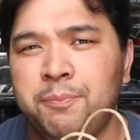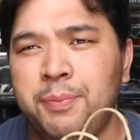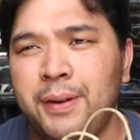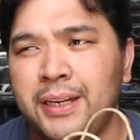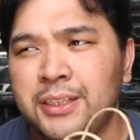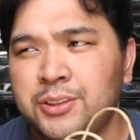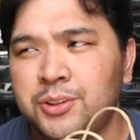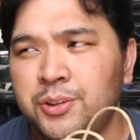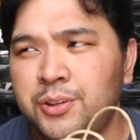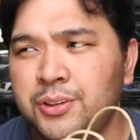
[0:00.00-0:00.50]

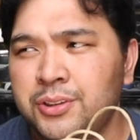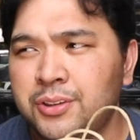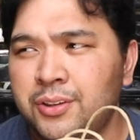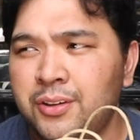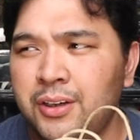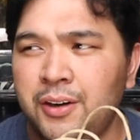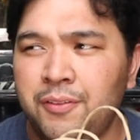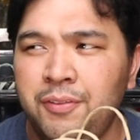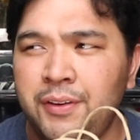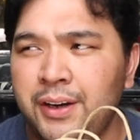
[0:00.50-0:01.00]
pesos,
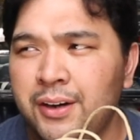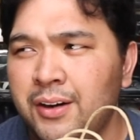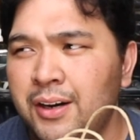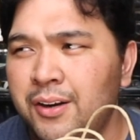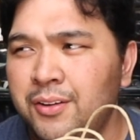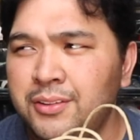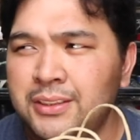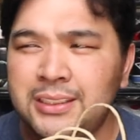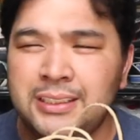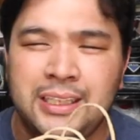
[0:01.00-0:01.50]
or roughly
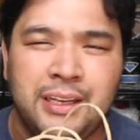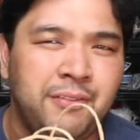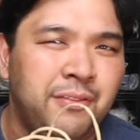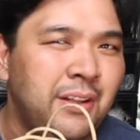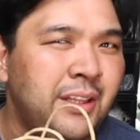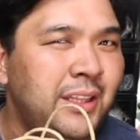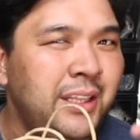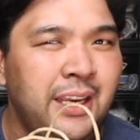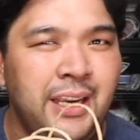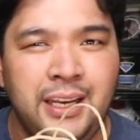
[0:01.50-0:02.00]
around
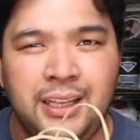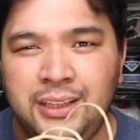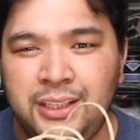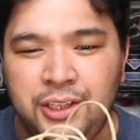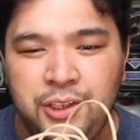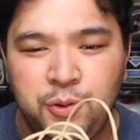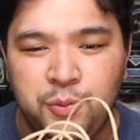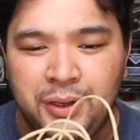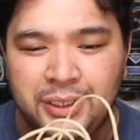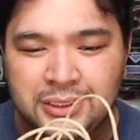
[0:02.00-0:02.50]

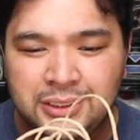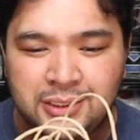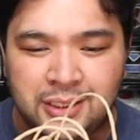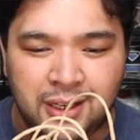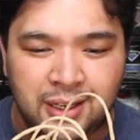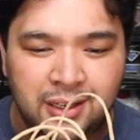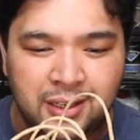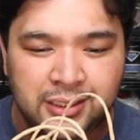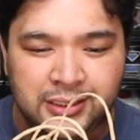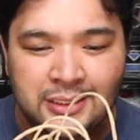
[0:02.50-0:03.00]
70-80 US
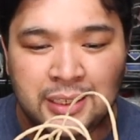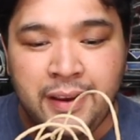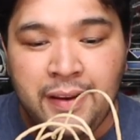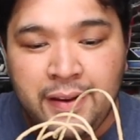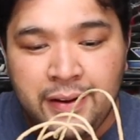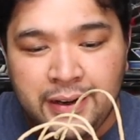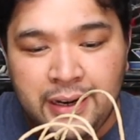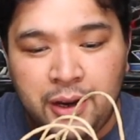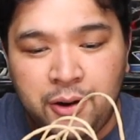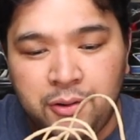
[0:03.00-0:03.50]
dollars.
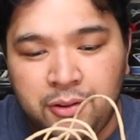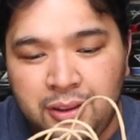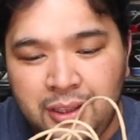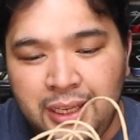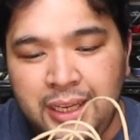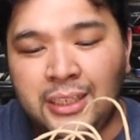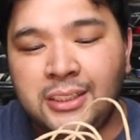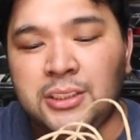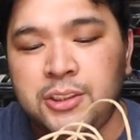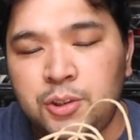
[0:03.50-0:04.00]
Now,
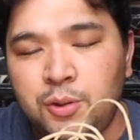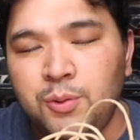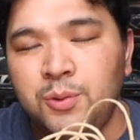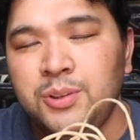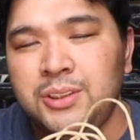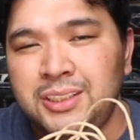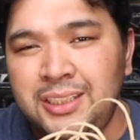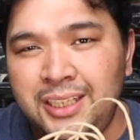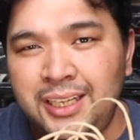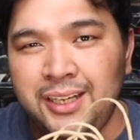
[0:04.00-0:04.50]
these 2
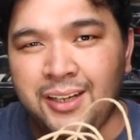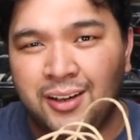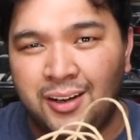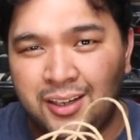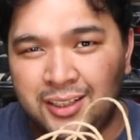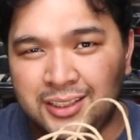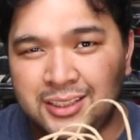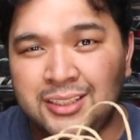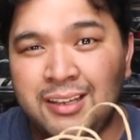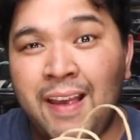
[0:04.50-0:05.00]

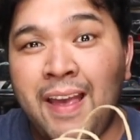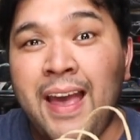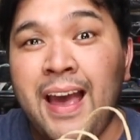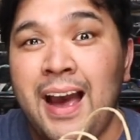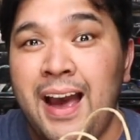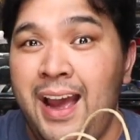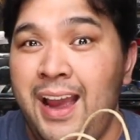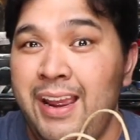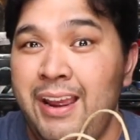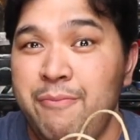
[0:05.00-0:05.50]
sneakers,
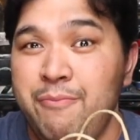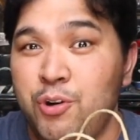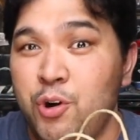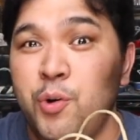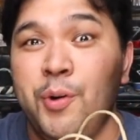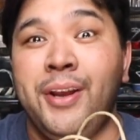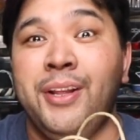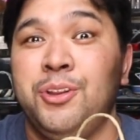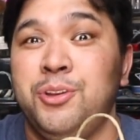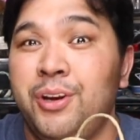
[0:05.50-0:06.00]
I am
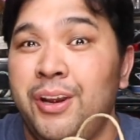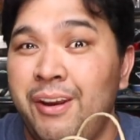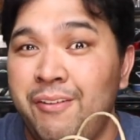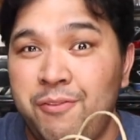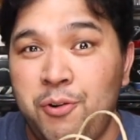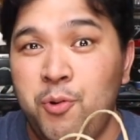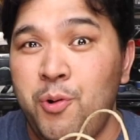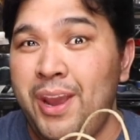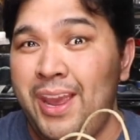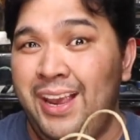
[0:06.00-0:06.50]
going to
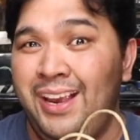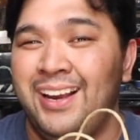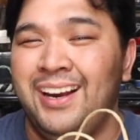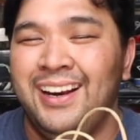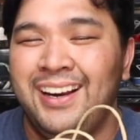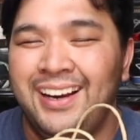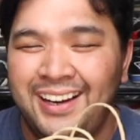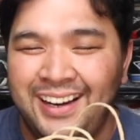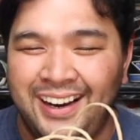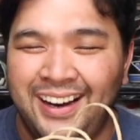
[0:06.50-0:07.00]
give away
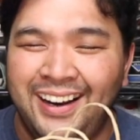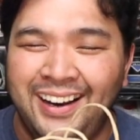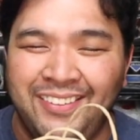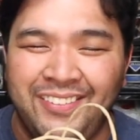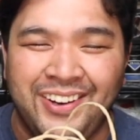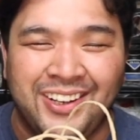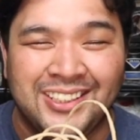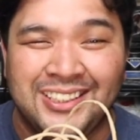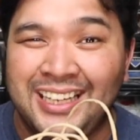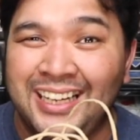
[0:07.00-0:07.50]

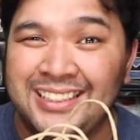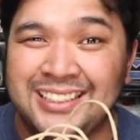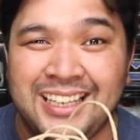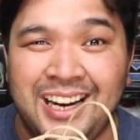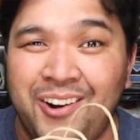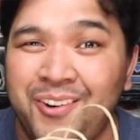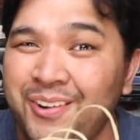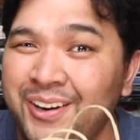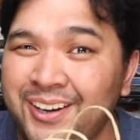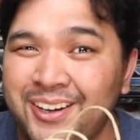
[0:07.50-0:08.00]
because that's
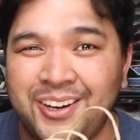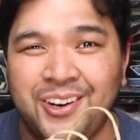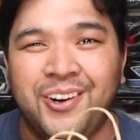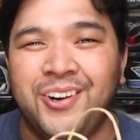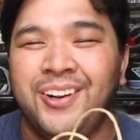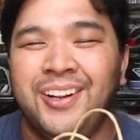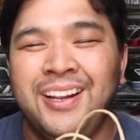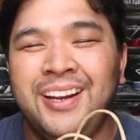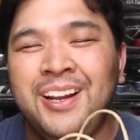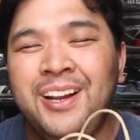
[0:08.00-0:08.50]
how we
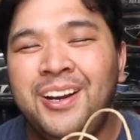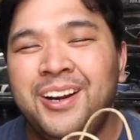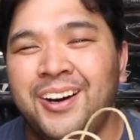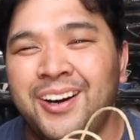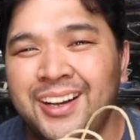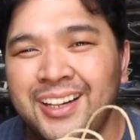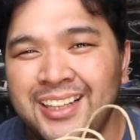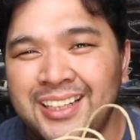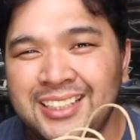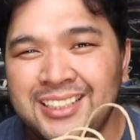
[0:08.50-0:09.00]
roll
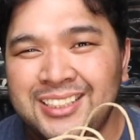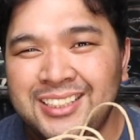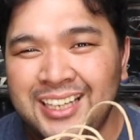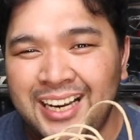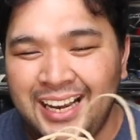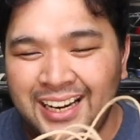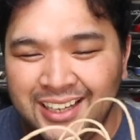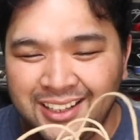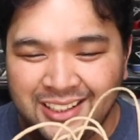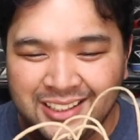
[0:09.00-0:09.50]
on this
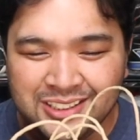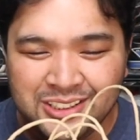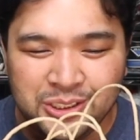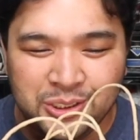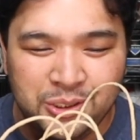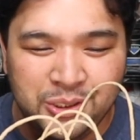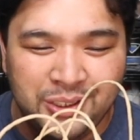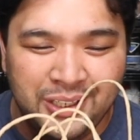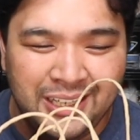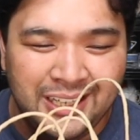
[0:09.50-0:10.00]
channel.
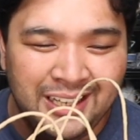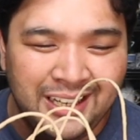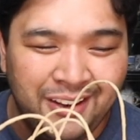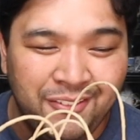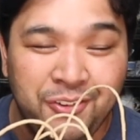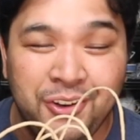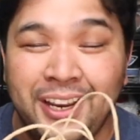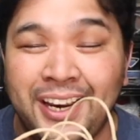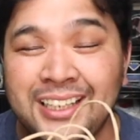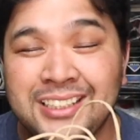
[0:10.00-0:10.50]
So
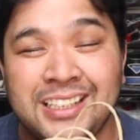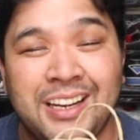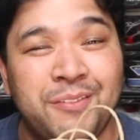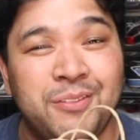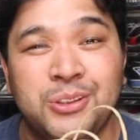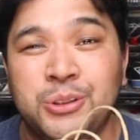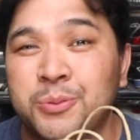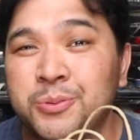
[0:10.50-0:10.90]
if you guys haven't